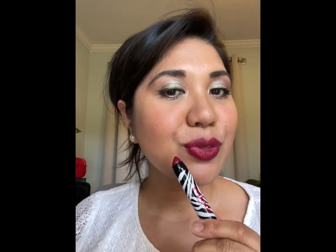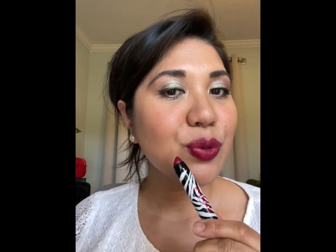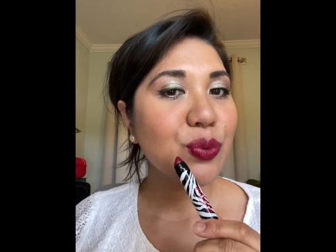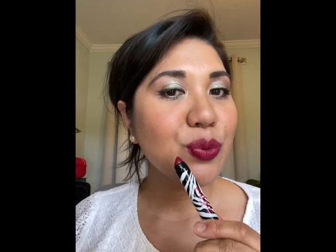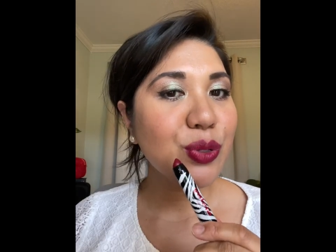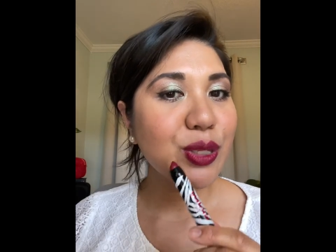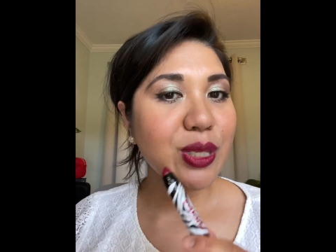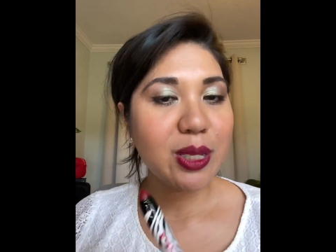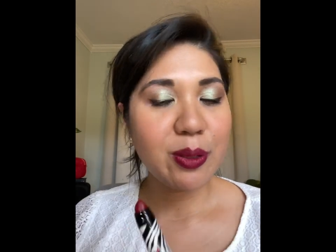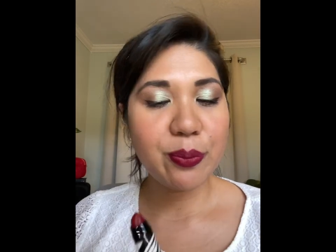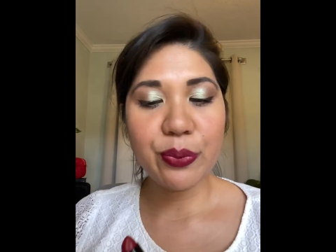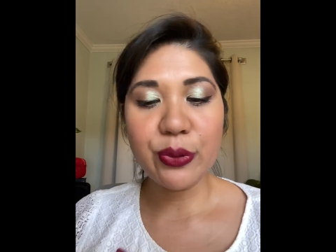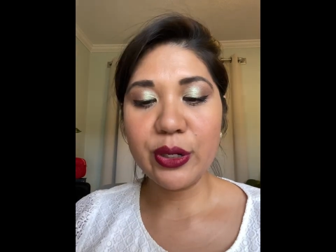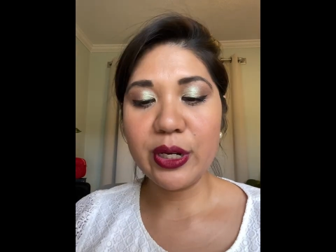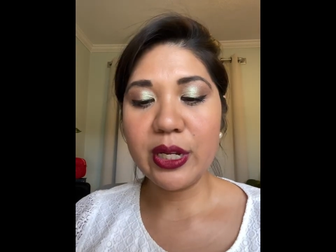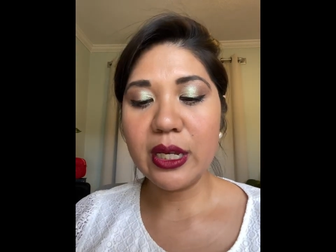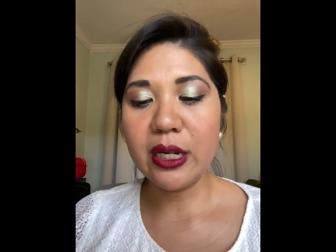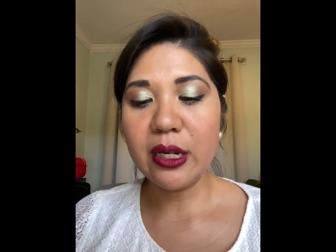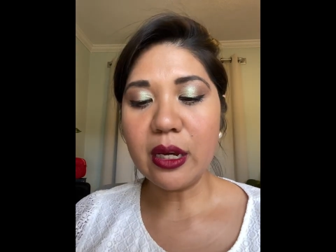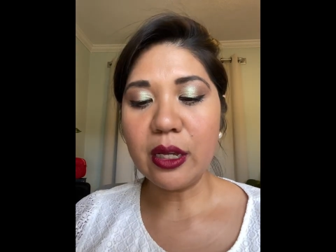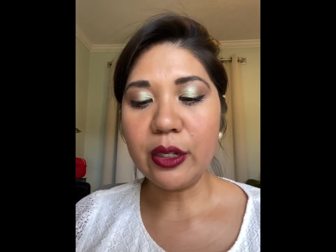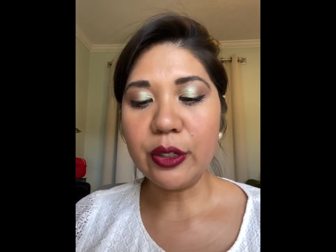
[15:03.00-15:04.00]
Really
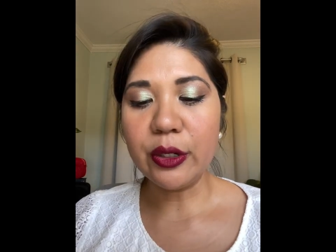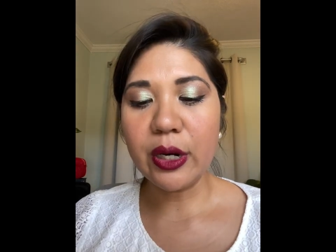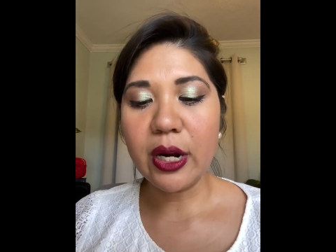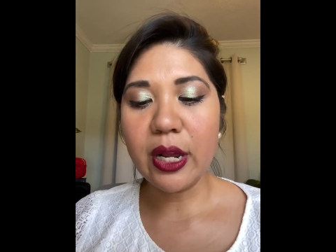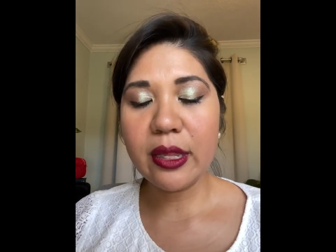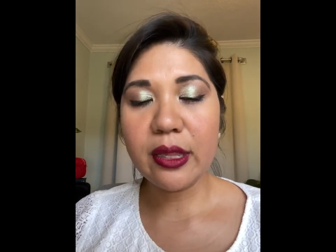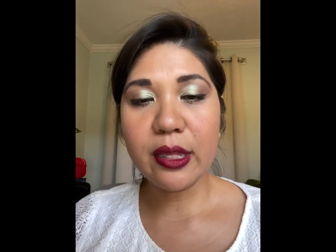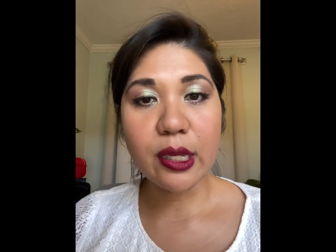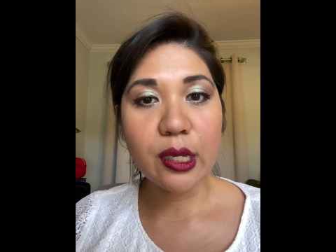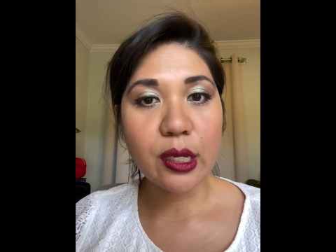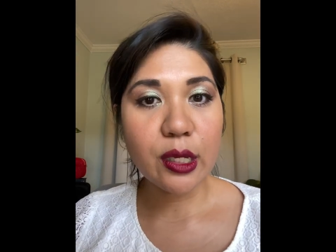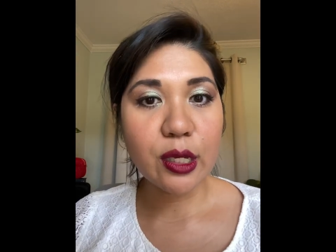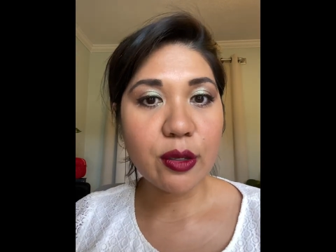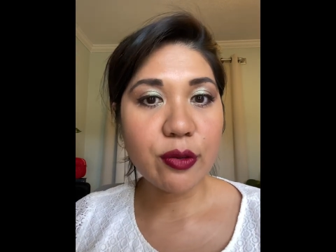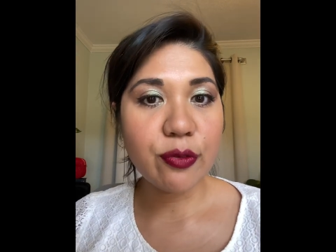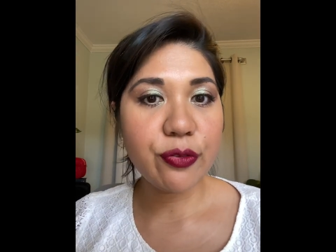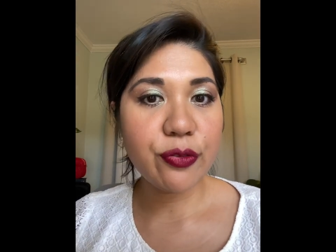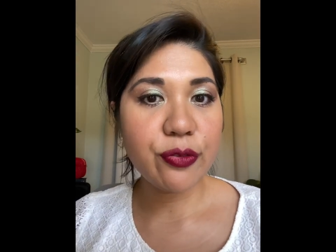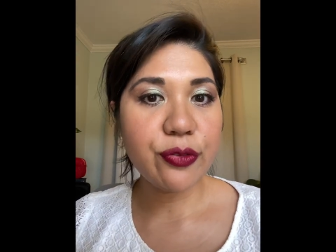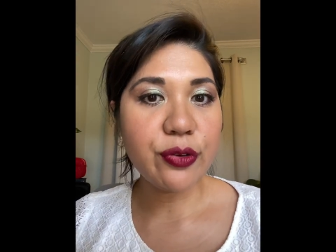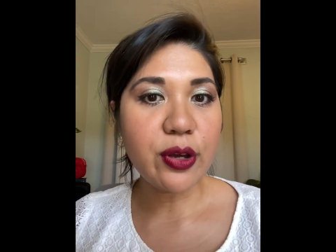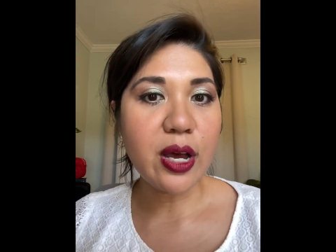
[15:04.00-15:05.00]
pretty color. I think
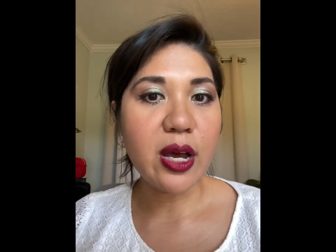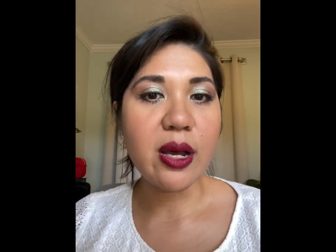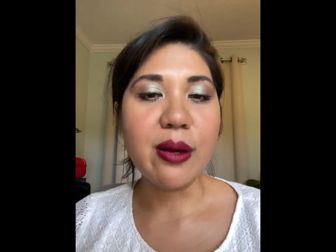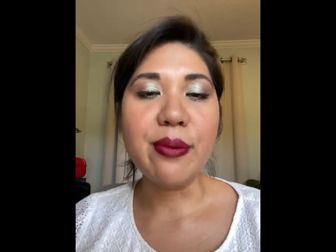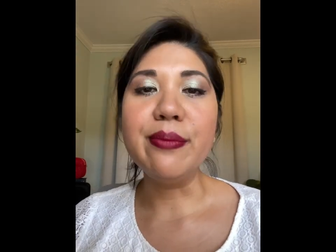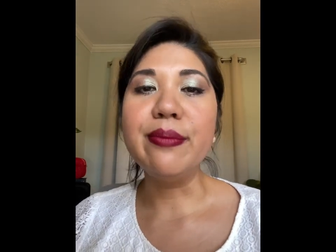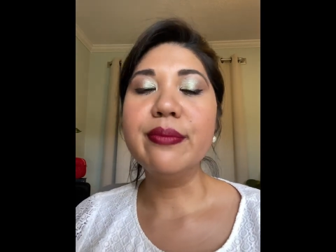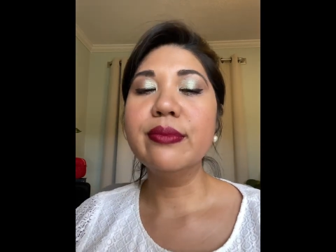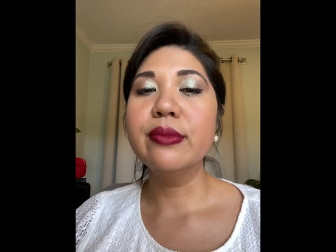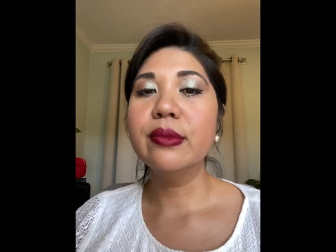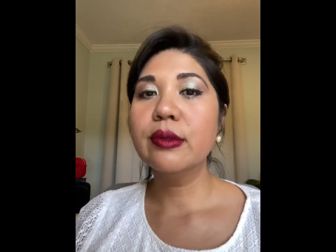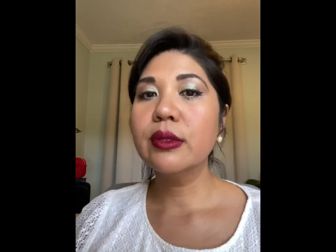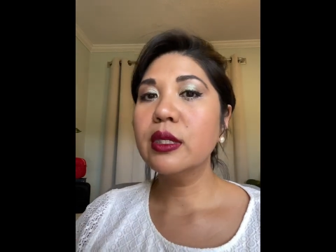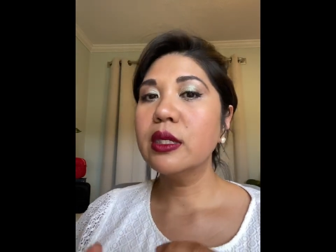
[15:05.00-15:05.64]
if um,